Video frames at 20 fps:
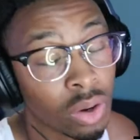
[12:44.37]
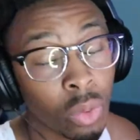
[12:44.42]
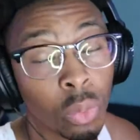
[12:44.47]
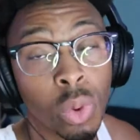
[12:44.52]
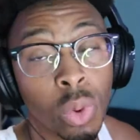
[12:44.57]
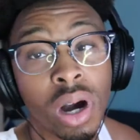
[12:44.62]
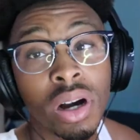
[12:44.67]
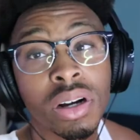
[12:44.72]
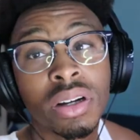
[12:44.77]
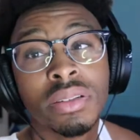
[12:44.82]

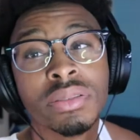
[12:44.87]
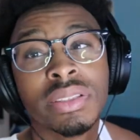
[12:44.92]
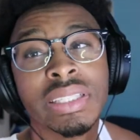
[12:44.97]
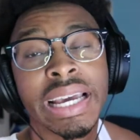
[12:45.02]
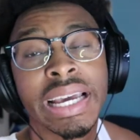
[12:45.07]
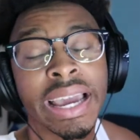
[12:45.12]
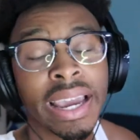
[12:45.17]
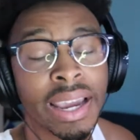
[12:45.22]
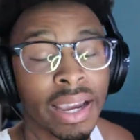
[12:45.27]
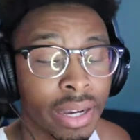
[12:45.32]
Welcome
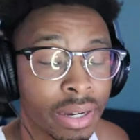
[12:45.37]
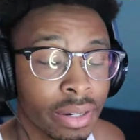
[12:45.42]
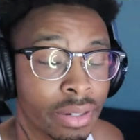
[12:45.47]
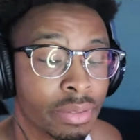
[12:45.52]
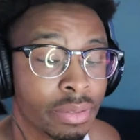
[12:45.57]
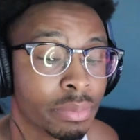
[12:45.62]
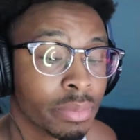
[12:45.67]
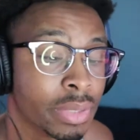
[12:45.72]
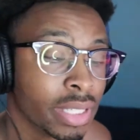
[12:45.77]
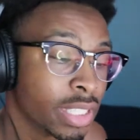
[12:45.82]
to
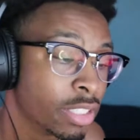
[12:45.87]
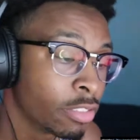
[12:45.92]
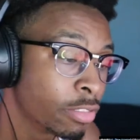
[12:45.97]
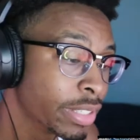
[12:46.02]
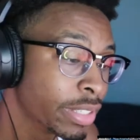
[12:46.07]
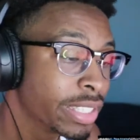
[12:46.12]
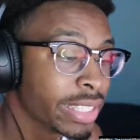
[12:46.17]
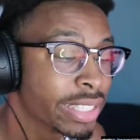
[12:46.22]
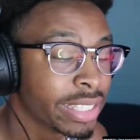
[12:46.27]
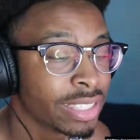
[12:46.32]
but it
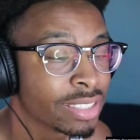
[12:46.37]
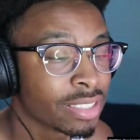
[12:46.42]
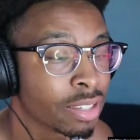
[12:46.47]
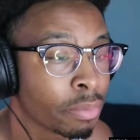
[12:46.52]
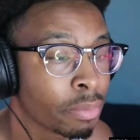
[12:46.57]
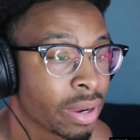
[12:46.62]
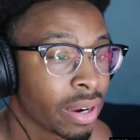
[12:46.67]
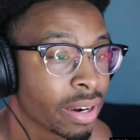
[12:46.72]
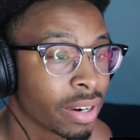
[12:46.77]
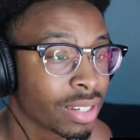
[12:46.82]
really is
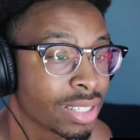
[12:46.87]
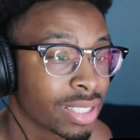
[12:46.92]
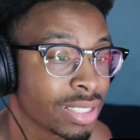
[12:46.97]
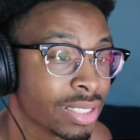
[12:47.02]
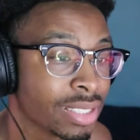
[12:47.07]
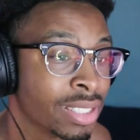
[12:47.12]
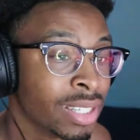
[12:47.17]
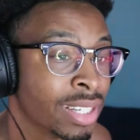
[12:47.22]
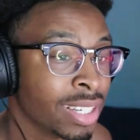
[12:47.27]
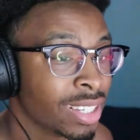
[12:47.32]

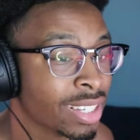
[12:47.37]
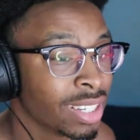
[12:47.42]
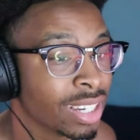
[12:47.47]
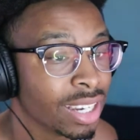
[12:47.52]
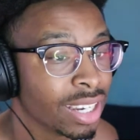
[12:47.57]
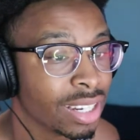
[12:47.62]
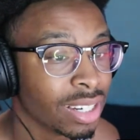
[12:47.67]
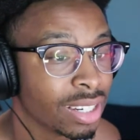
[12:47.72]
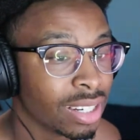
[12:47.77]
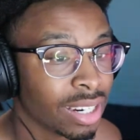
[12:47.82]
America.
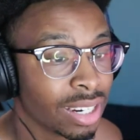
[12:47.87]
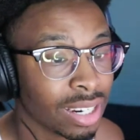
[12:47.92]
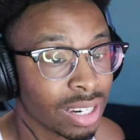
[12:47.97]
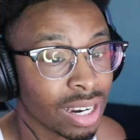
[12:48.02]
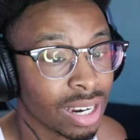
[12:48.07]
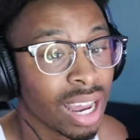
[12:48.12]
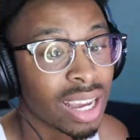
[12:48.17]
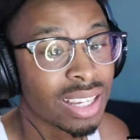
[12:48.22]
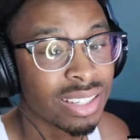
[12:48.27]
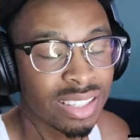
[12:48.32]

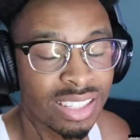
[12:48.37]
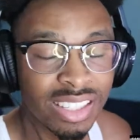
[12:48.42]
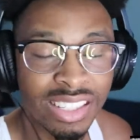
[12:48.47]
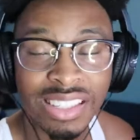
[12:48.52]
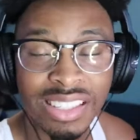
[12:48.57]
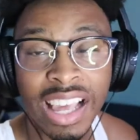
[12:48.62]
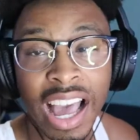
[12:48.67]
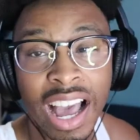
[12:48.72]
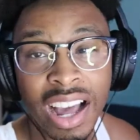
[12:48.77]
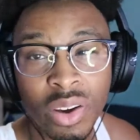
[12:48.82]
And I see
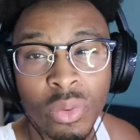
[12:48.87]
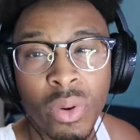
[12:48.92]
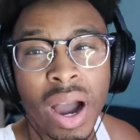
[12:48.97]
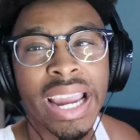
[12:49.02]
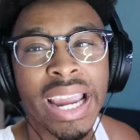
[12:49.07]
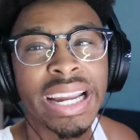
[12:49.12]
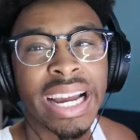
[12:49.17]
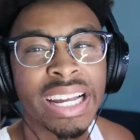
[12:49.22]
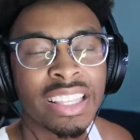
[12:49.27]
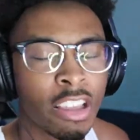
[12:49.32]
exactly why
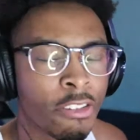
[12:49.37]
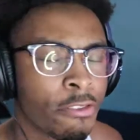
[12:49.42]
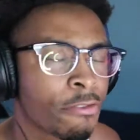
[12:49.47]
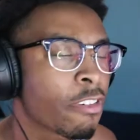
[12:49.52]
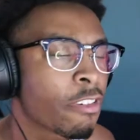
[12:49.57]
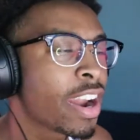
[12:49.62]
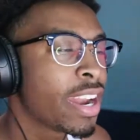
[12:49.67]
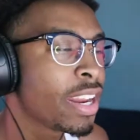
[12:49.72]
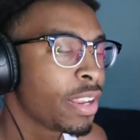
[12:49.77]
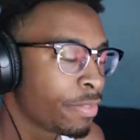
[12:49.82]
you got the
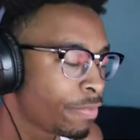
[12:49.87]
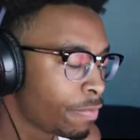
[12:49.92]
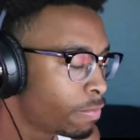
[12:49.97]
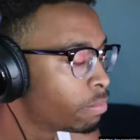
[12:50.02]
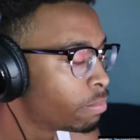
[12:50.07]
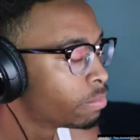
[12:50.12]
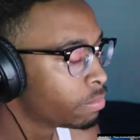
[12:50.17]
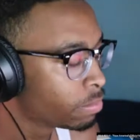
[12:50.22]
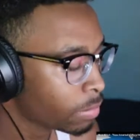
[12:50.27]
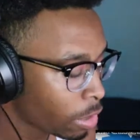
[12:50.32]
Freddy.
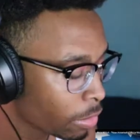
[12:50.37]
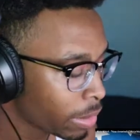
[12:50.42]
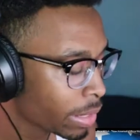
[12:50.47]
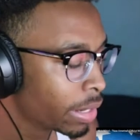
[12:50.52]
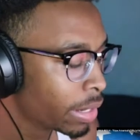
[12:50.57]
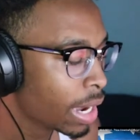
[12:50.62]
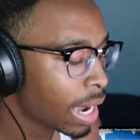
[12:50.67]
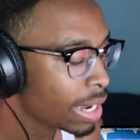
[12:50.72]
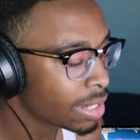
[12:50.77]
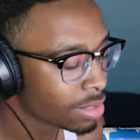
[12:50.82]

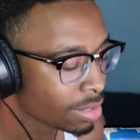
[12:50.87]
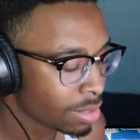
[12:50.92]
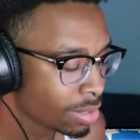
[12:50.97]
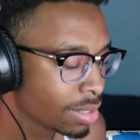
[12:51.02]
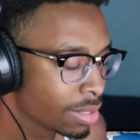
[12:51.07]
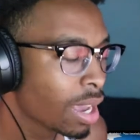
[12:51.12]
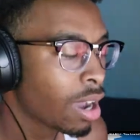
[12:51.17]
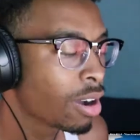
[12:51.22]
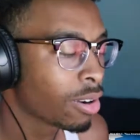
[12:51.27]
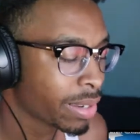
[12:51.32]
Okay, I
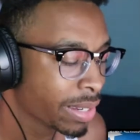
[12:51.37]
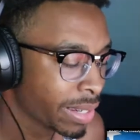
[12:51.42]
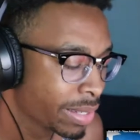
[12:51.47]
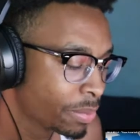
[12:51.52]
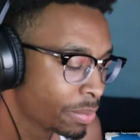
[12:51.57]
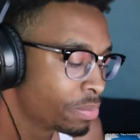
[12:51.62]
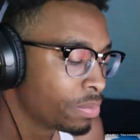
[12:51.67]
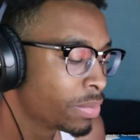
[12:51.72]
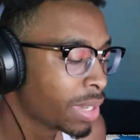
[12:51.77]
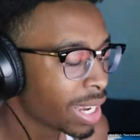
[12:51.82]
see. Okay.
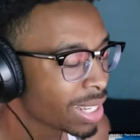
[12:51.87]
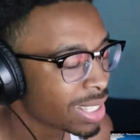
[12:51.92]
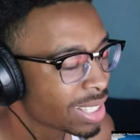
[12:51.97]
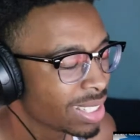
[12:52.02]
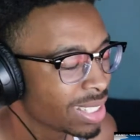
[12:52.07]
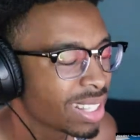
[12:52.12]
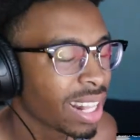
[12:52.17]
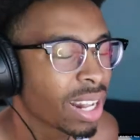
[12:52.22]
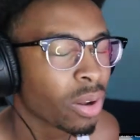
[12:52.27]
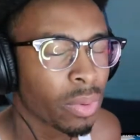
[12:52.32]
I
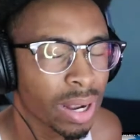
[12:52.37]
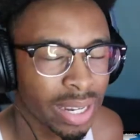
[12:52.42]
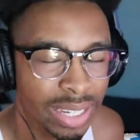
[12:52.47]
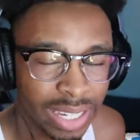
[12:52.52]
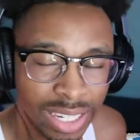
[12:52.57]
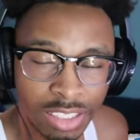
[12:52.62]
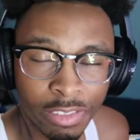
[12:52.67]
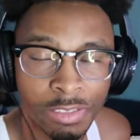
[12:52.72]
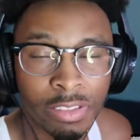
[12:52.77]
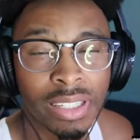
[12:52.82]
see exactly why he
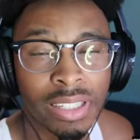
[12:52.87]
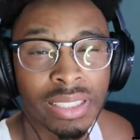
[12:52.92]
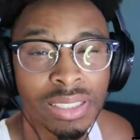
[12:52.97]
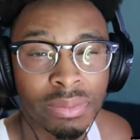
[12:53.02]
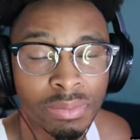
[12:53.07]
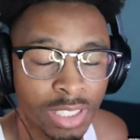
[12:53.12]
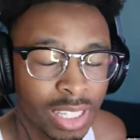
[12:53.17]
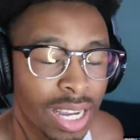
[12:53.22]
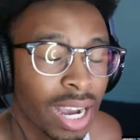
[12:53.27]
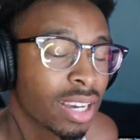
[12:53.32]
got the Freddy
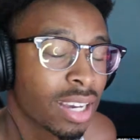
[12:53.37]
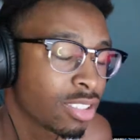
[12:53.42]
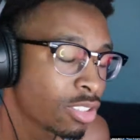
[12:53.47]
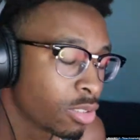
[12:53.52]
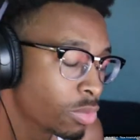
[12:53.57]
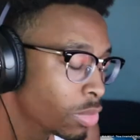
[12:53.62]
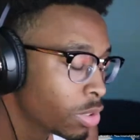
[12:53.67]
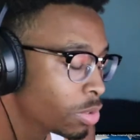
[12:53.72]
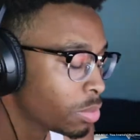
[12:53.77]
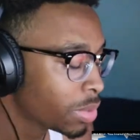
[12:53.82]

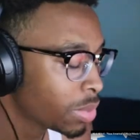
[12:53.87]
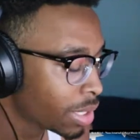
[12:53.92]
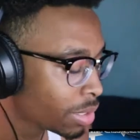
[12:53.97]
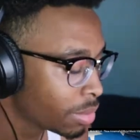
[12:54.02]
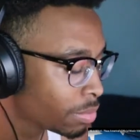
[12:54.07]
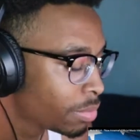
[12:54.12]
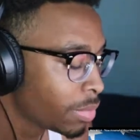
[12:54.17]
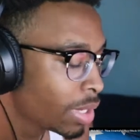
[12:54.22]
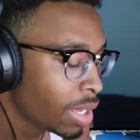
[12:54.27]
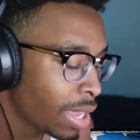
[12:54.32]
costume, bro.
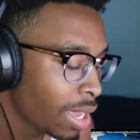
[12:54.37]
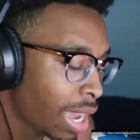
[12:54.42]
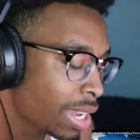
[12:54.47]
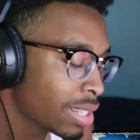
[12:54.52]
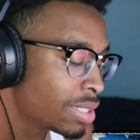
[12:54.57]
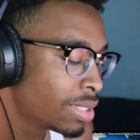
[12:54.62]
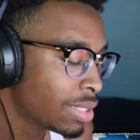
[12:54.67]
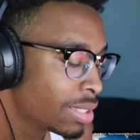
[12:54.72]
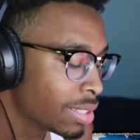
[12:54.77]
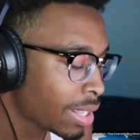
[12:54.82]
I
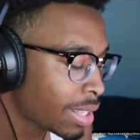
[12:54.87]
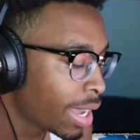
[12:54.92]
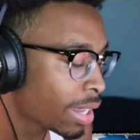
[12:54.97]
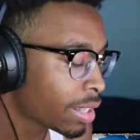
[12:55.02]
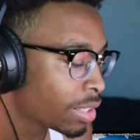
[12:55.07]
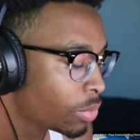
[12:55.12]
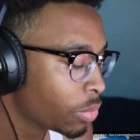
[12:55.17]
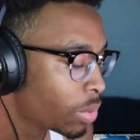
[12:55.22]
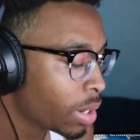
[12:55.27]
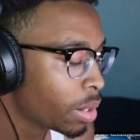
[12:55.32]
see
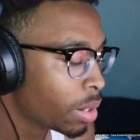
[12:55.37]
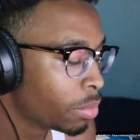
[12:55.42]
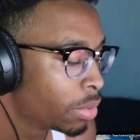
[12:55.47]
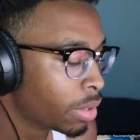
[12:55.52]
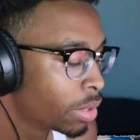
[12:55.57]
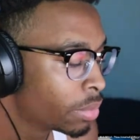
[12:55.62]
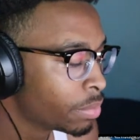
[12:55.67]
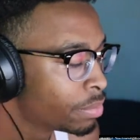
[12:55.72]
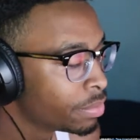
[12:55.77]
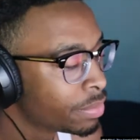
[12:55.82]
exactly why,
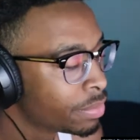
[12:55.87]
bro.